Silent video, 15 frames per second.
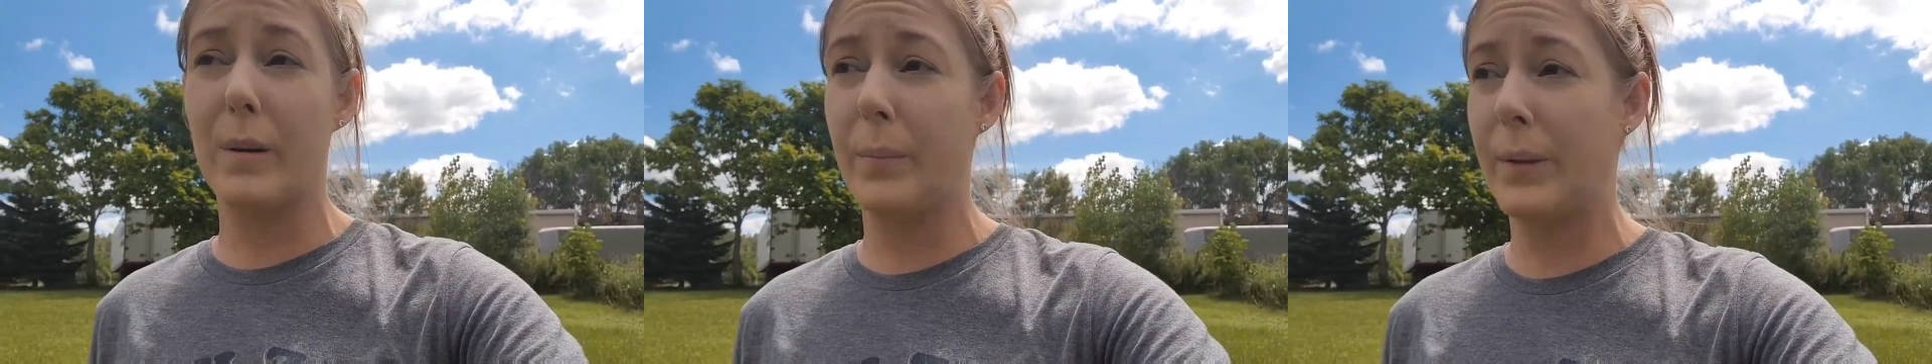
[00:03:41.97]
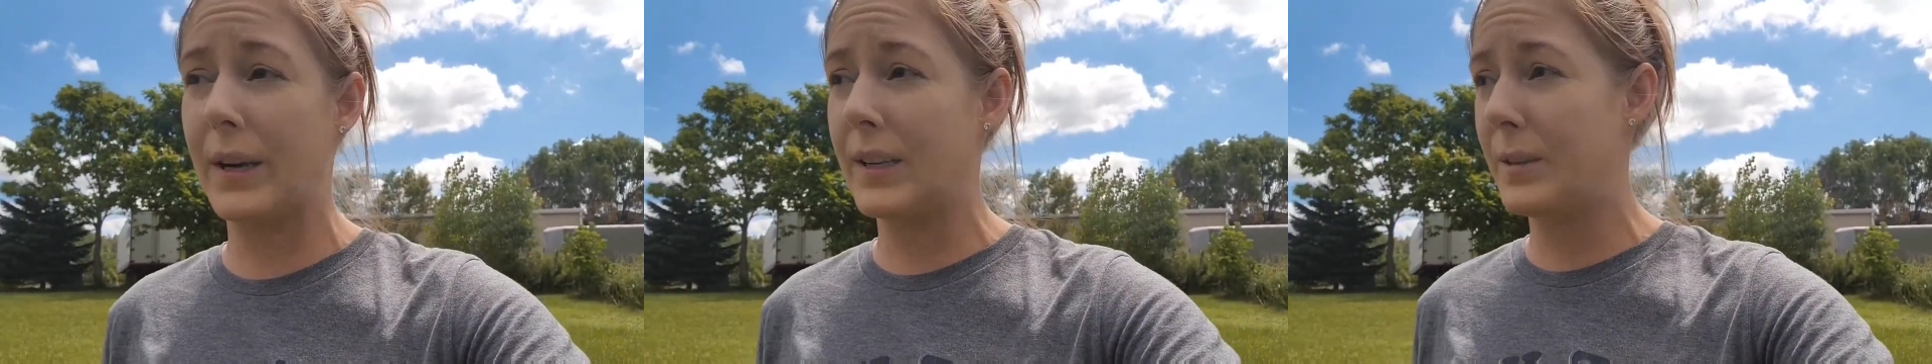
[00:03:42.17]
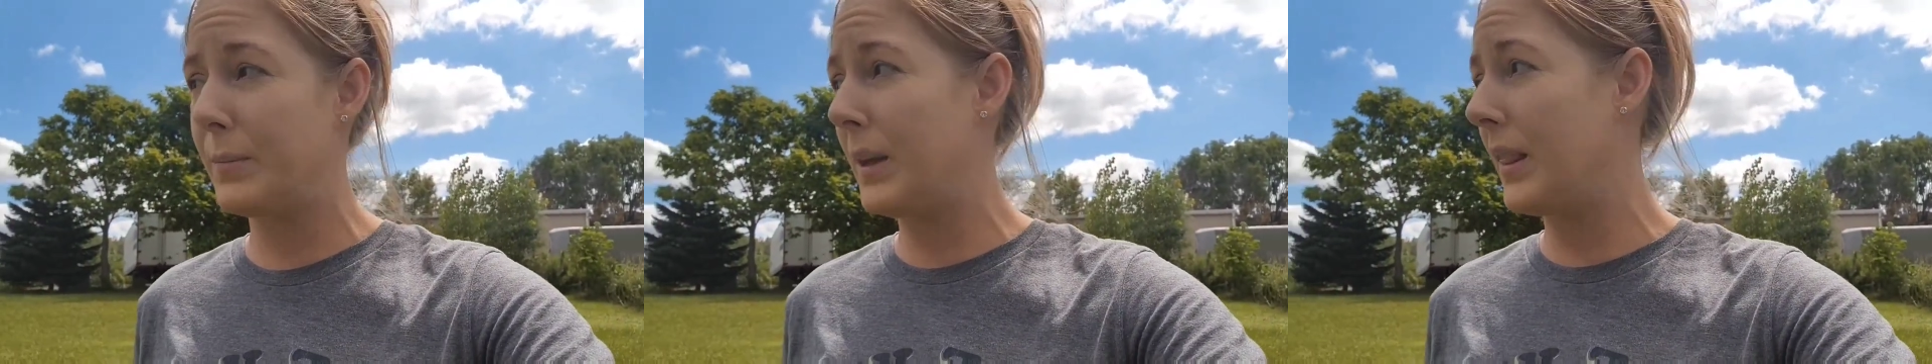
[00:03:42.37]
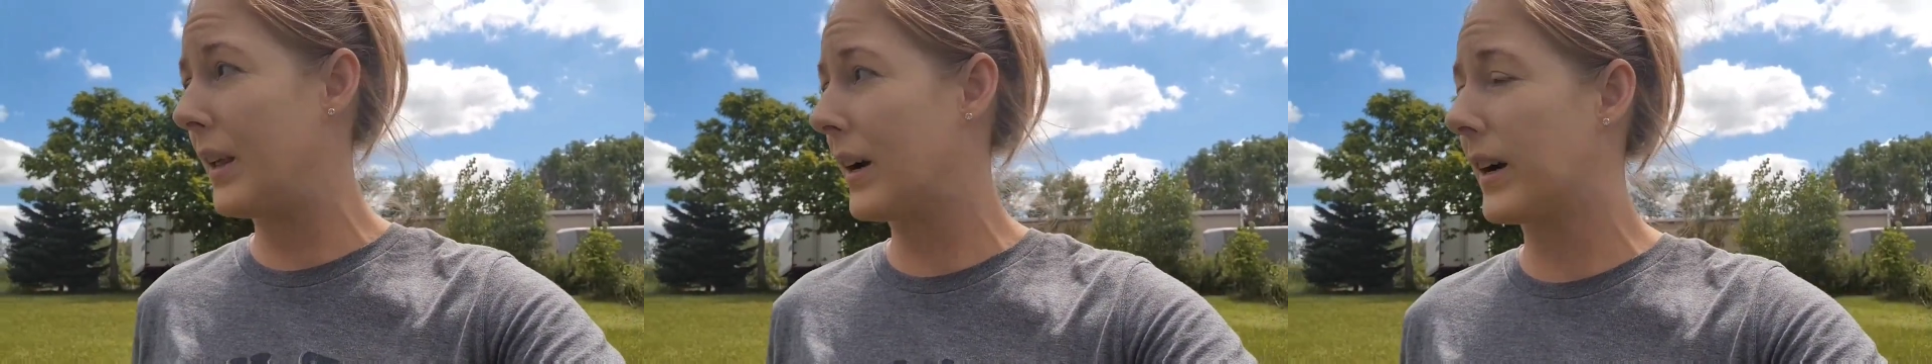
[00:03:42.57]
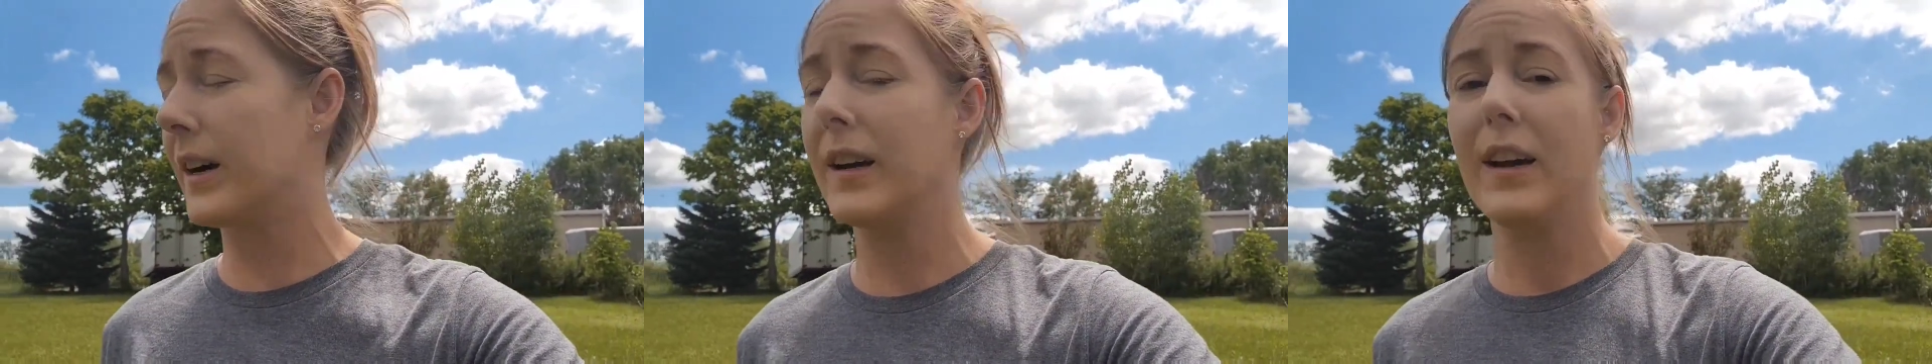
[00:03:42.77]
and we'll plant them
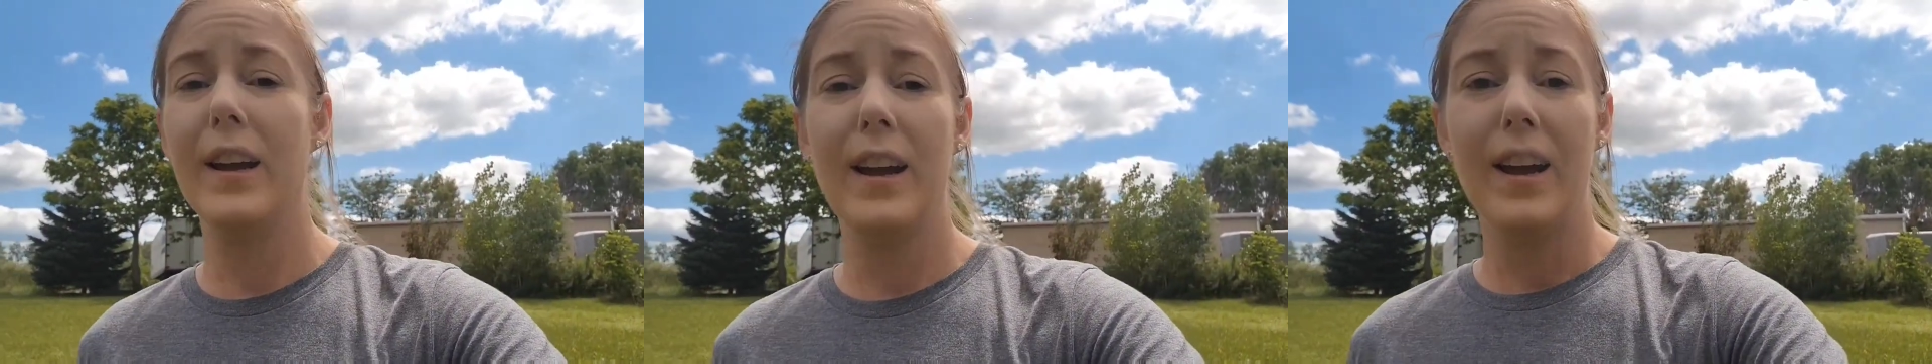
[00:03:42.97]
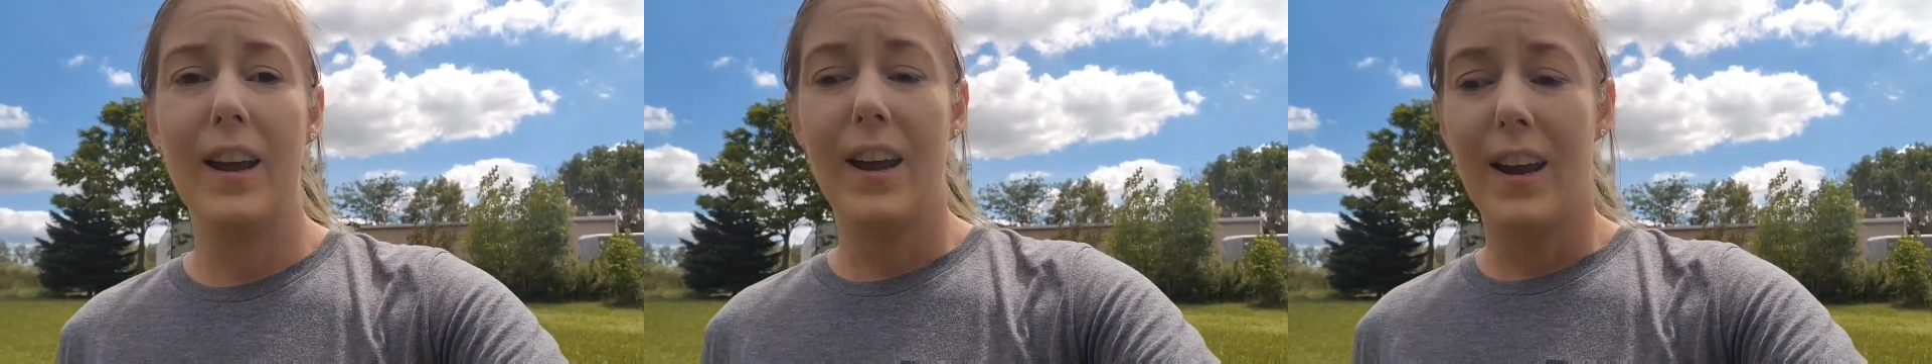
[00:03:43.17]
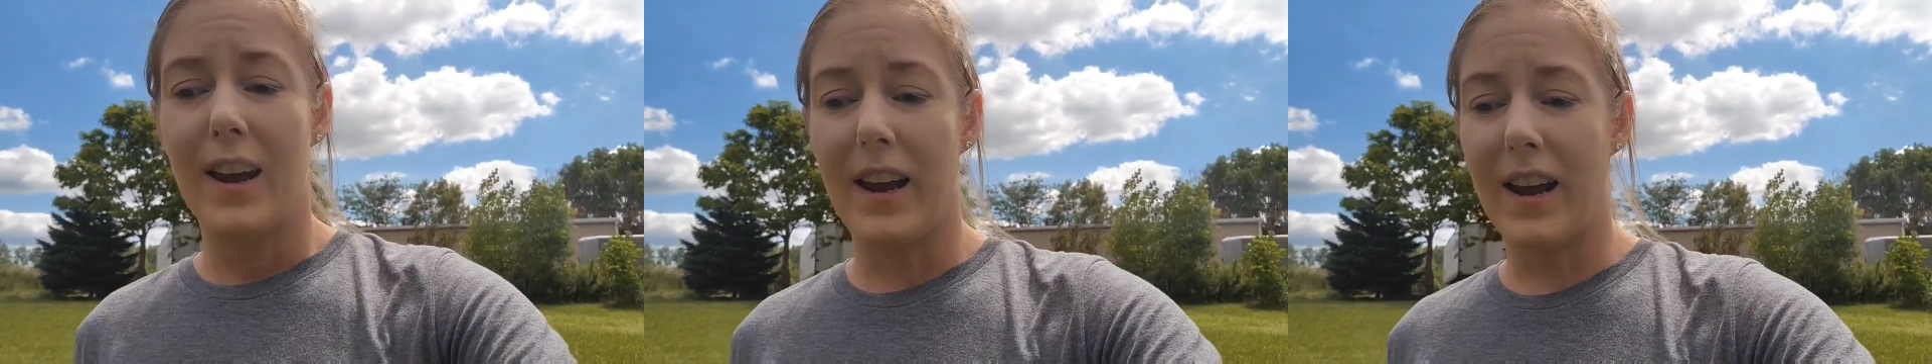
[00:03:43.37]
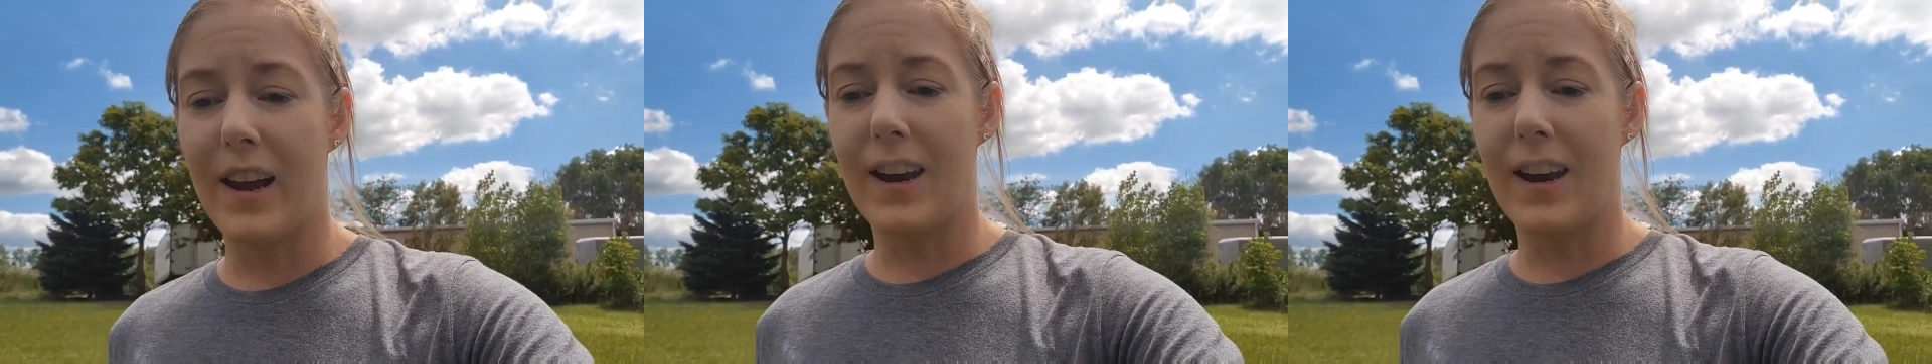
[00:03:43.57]
in there yeah.